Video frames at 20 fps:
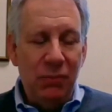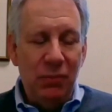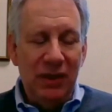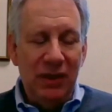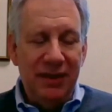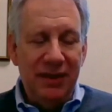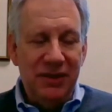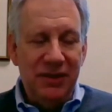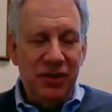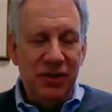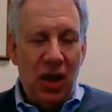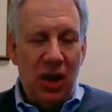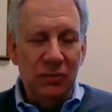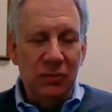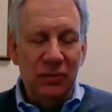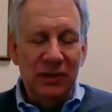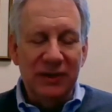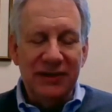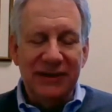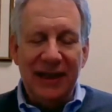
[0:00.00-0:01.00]
with
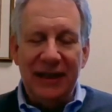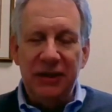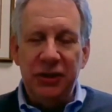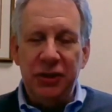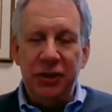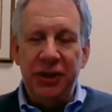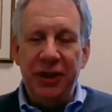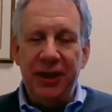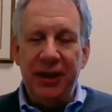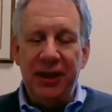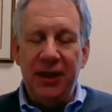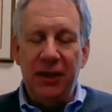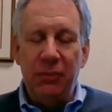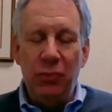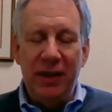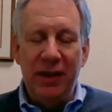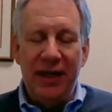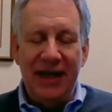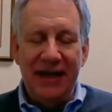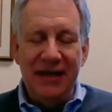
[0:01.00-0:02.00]
salt retention and
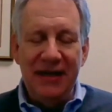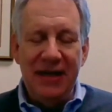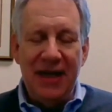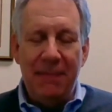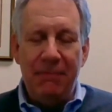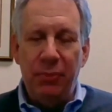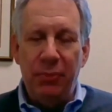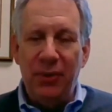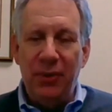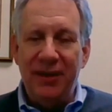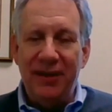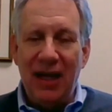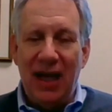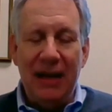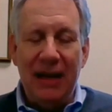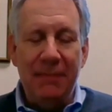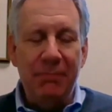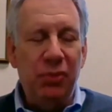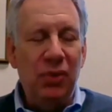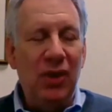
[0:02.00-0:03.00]
would end up with
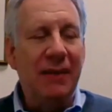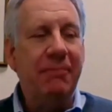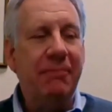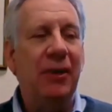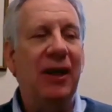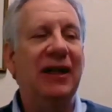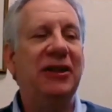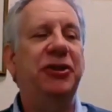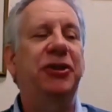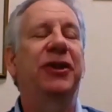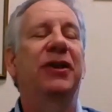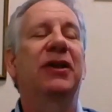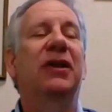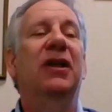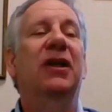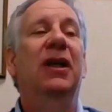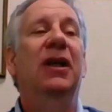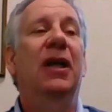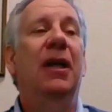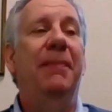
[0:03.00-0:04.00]
high blood pressure
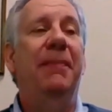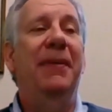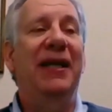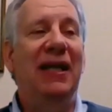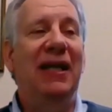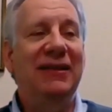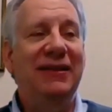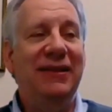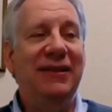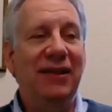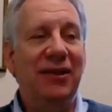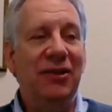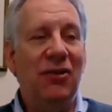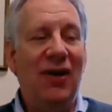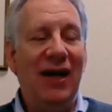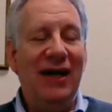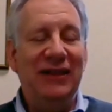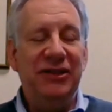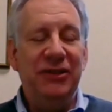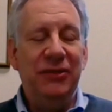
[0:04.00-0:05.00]
because of the
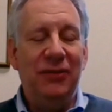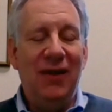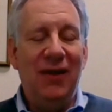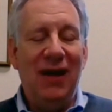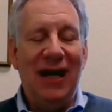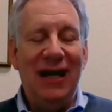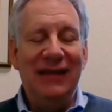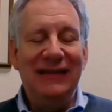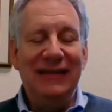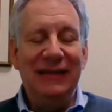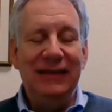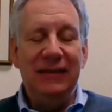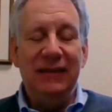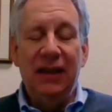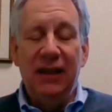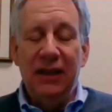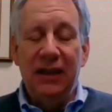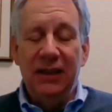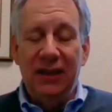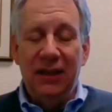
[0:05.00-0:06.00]
glycyrrhizin,
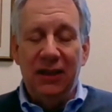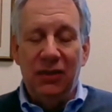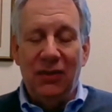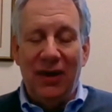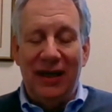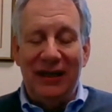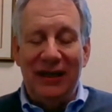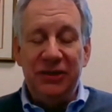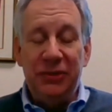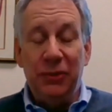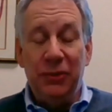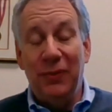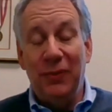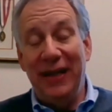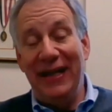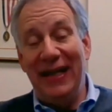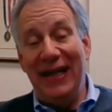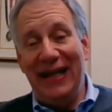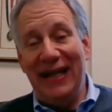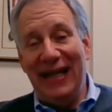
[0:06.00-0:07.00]
the
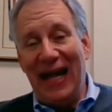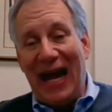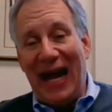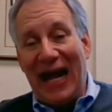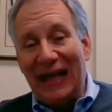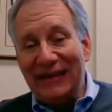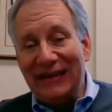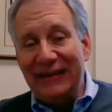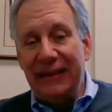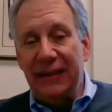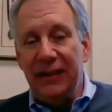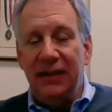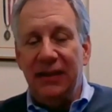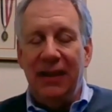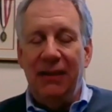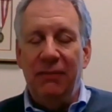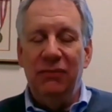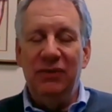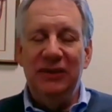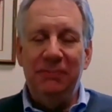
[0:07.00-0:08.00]
glycerinic acid
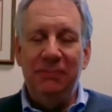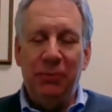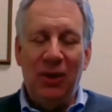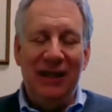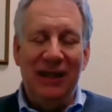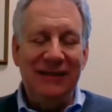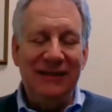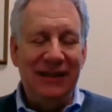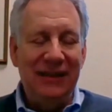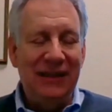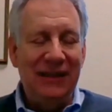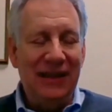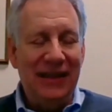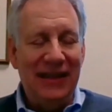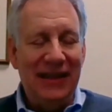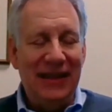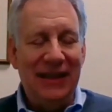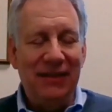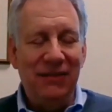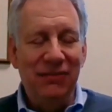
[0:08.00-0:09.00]
that was present
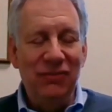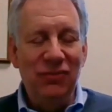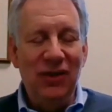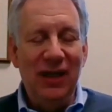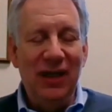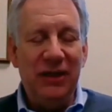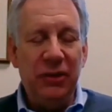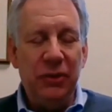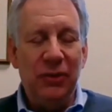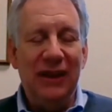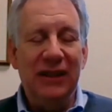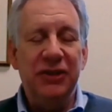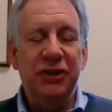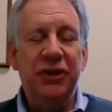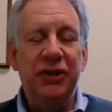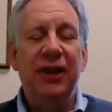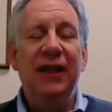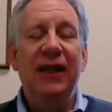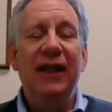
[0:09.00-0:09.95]
in licorice.